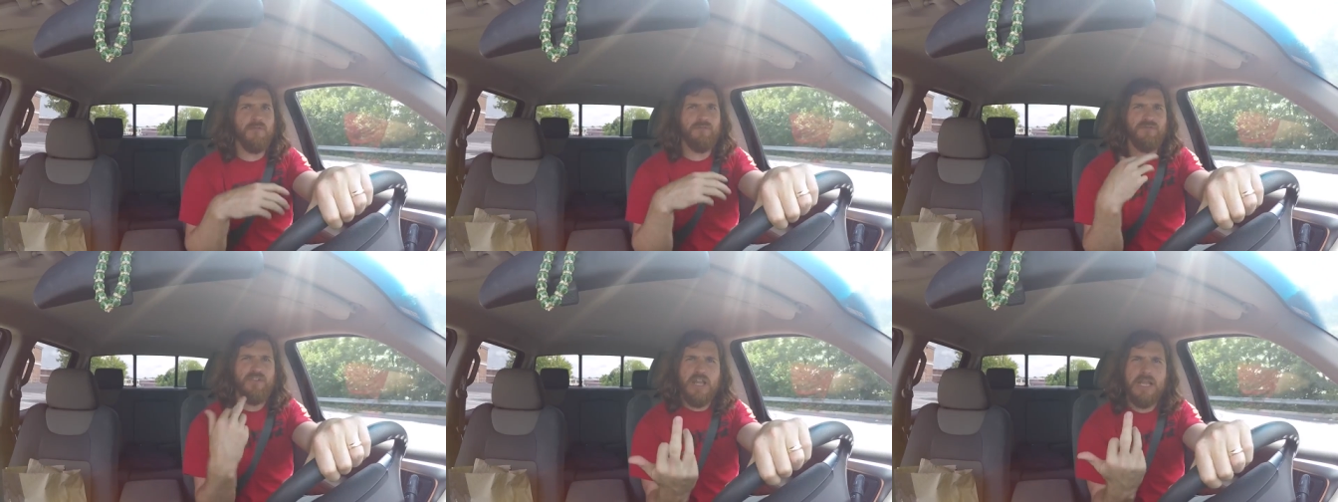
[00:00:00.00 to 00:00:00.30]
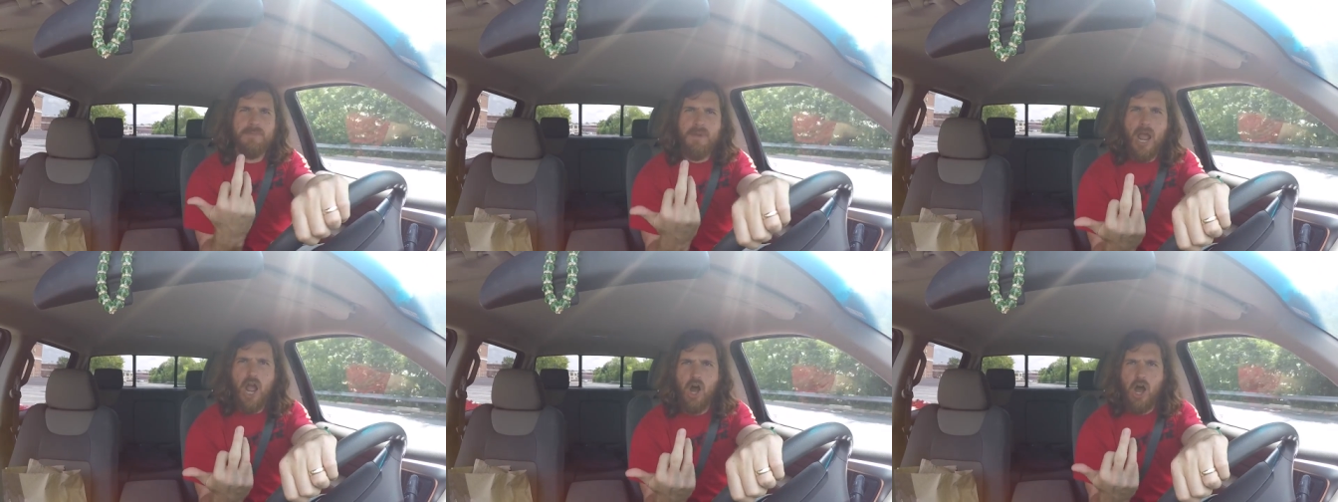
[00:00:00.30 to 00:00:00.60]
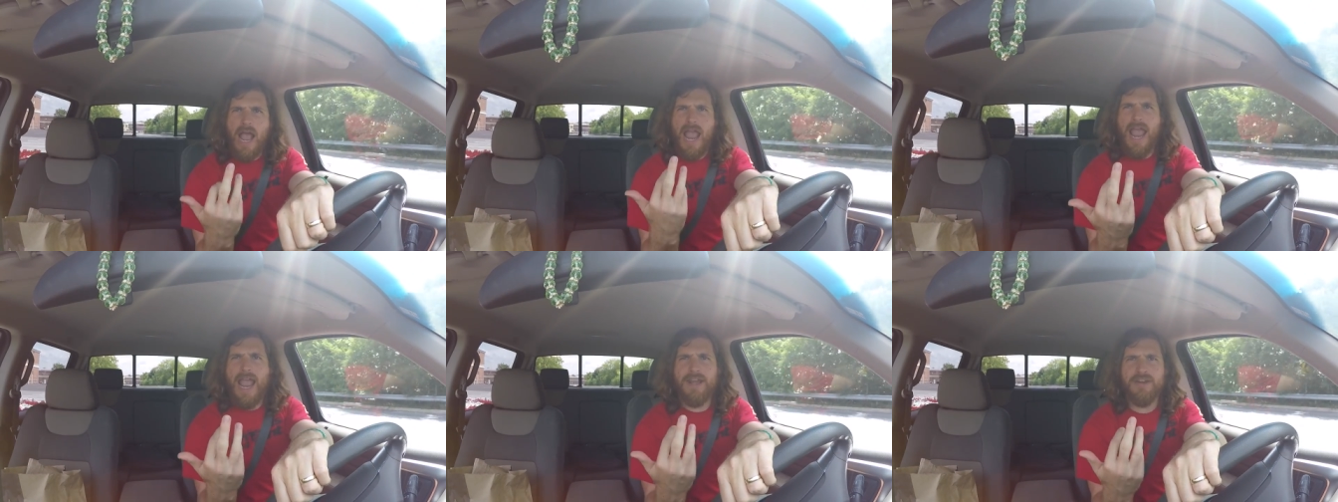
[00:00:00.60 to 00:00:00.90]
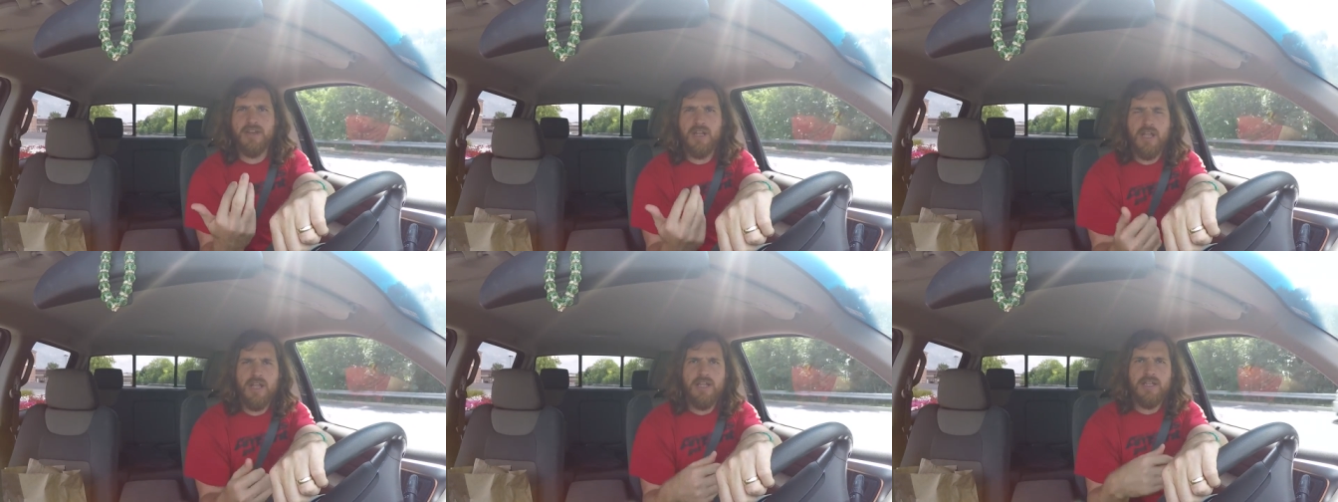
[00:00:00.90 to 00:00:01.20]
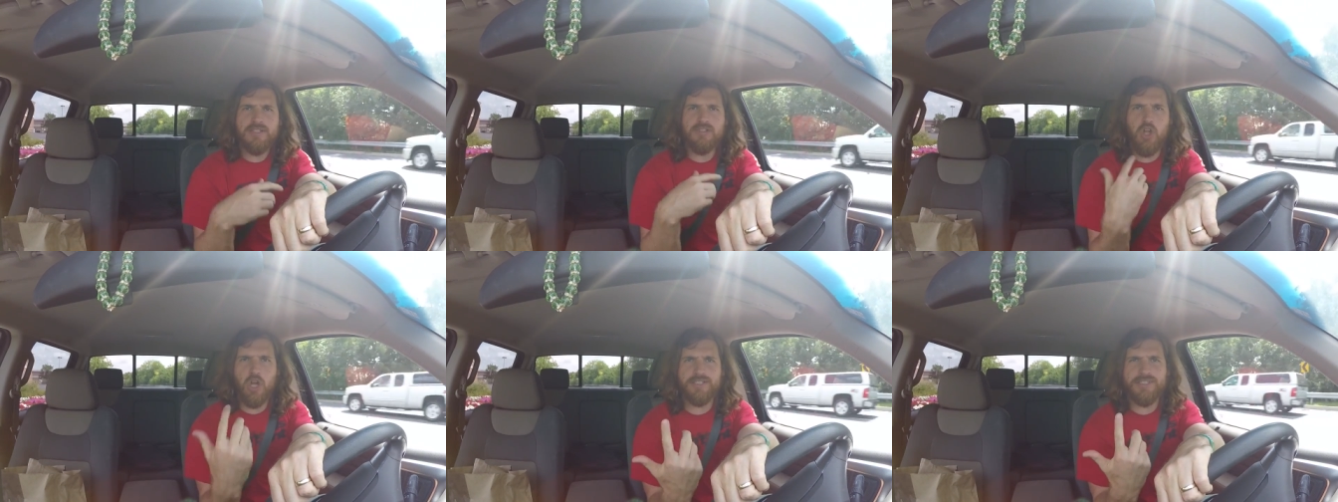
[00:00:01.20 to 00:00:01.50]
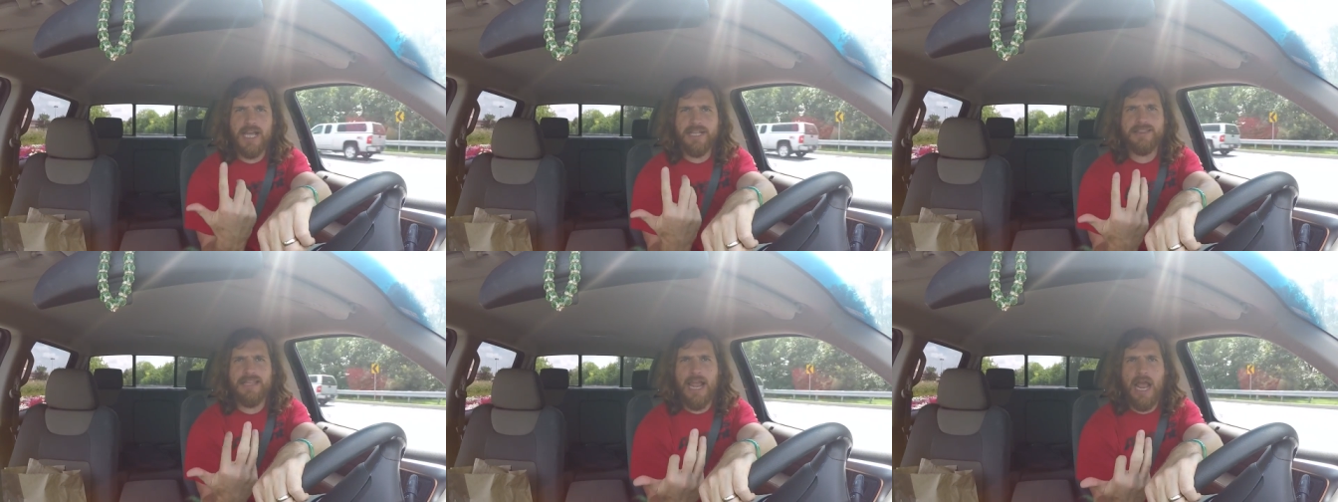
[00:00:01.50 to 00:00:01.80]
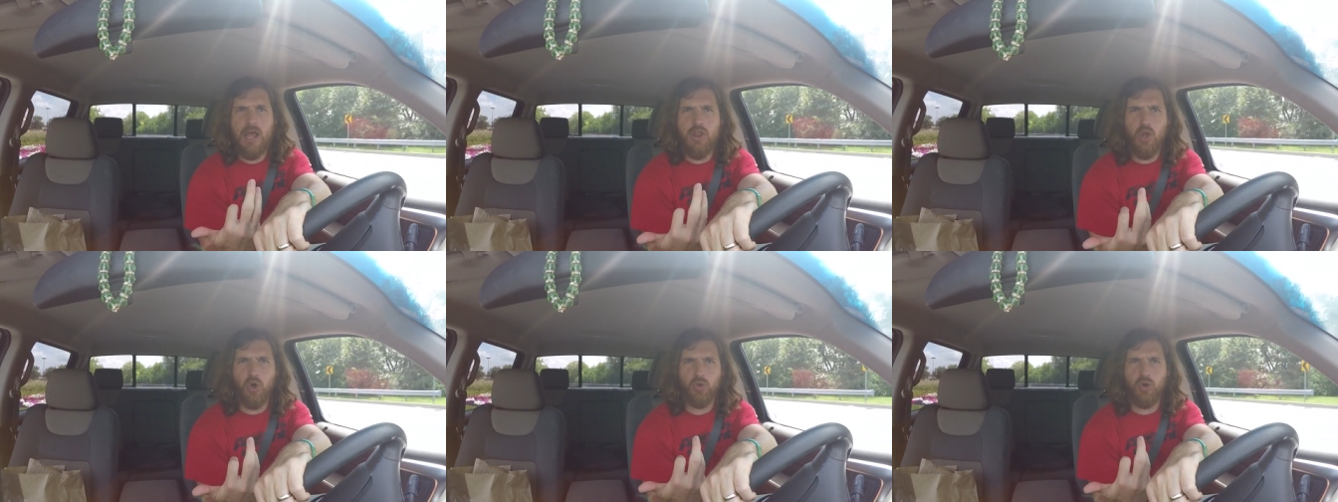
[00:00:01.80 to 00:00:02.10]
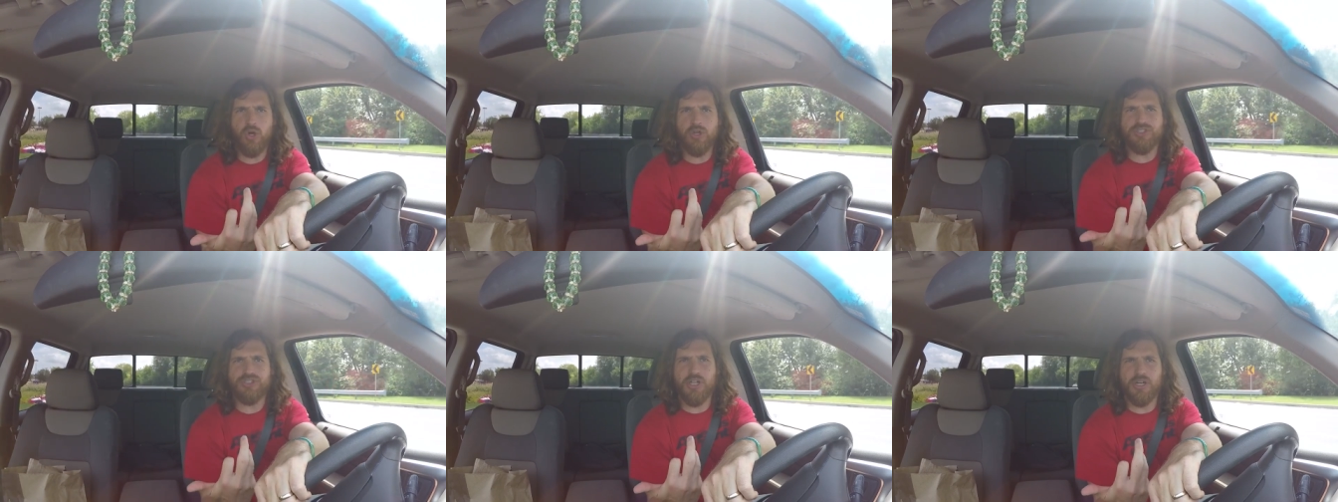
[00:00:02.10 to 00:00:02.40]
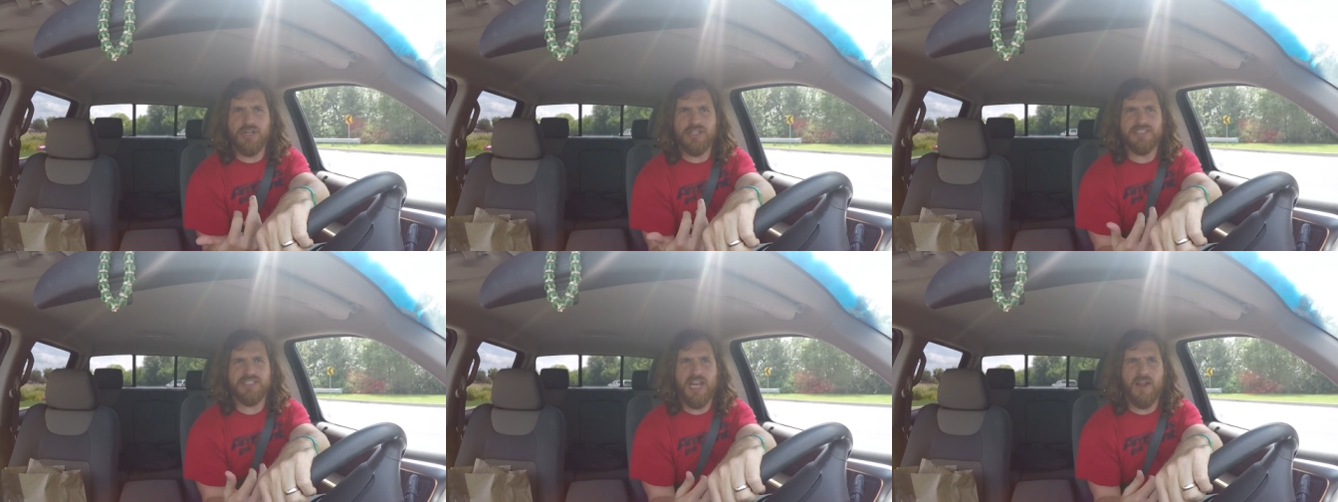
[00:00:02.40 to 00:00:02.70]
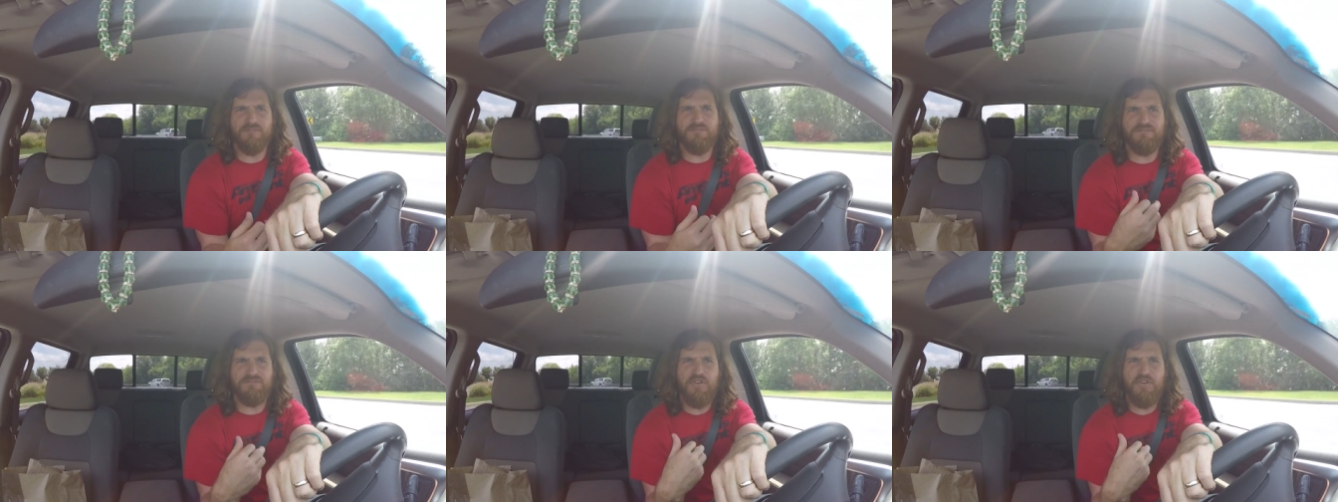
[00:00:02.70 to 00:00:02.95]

The female hen looked at the other rooster and said,